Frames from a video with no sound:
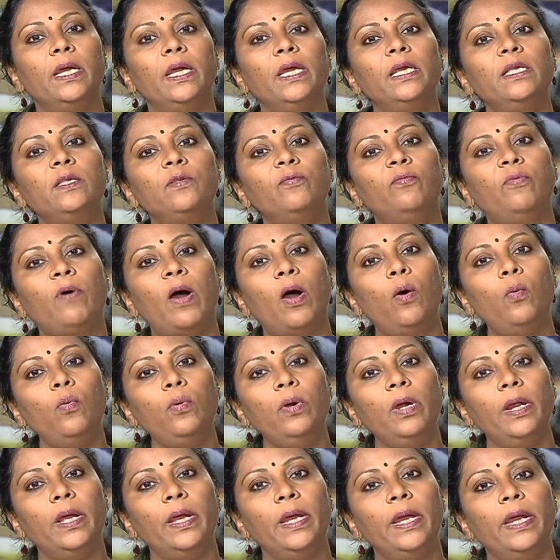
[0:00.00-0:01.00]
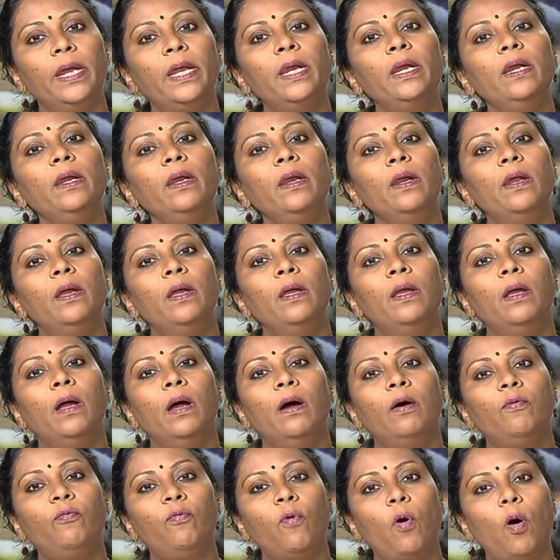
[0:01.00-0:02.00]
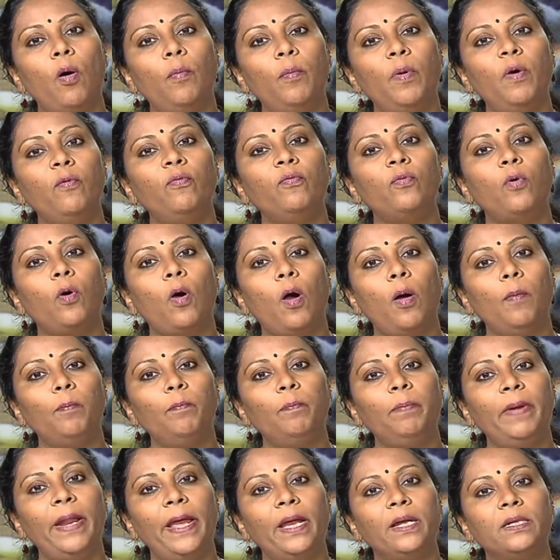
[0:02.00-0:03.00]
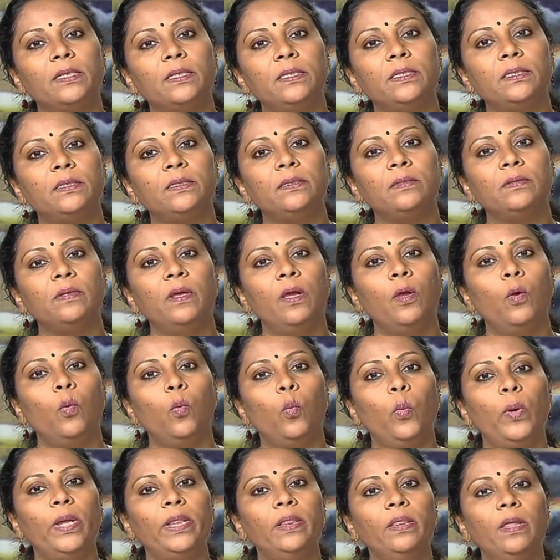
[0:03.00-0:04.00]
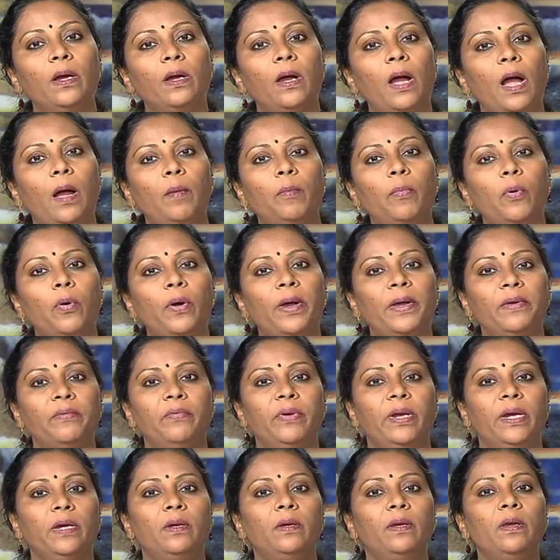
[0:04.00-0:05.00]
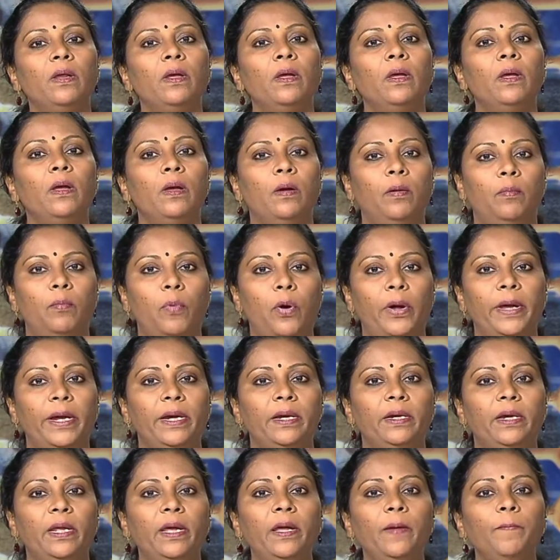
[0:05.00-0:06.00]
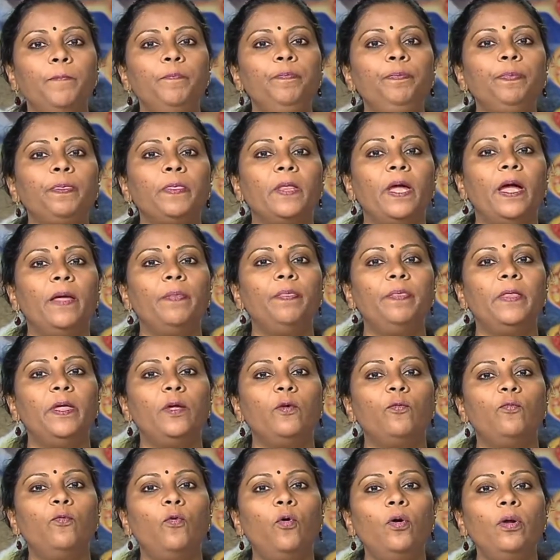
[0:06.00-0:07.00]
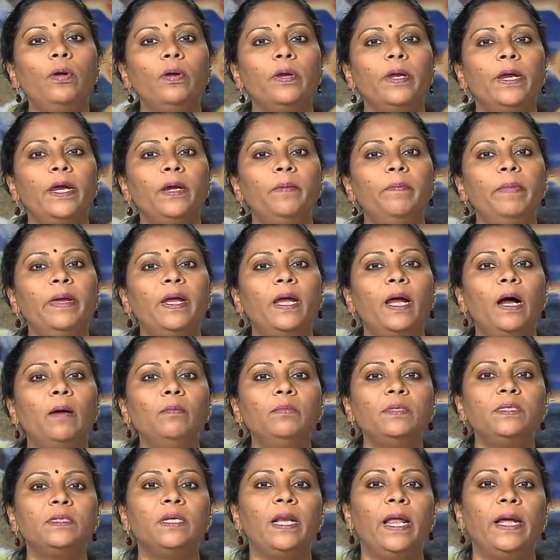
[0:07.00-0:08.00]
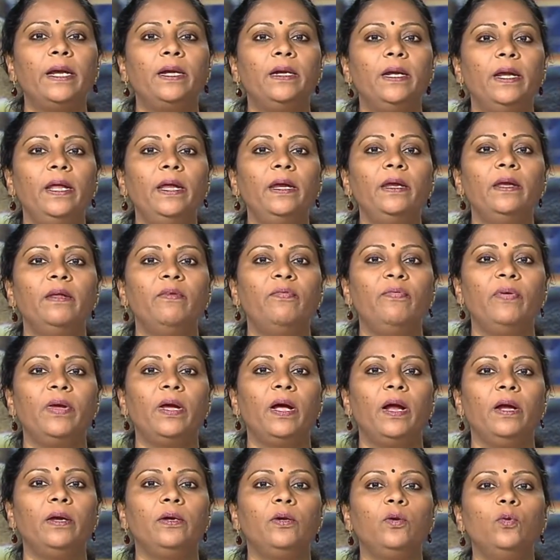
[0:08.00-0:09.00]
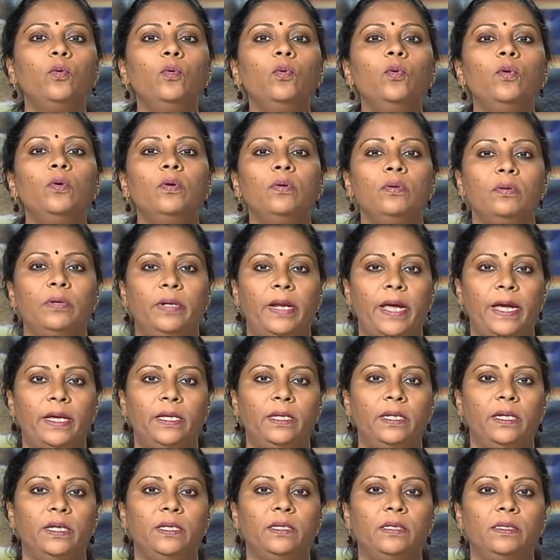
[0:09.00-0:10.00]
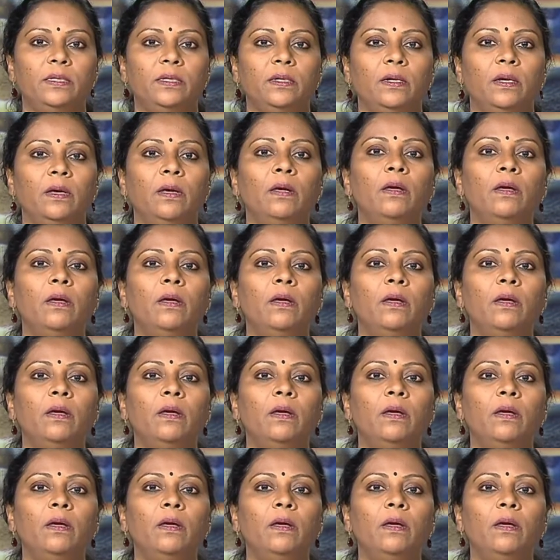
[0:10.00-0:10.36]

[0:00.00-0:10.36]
is found in a form of complex with the carbohydrate moiety and therefore it becomes slightly difficult to digest.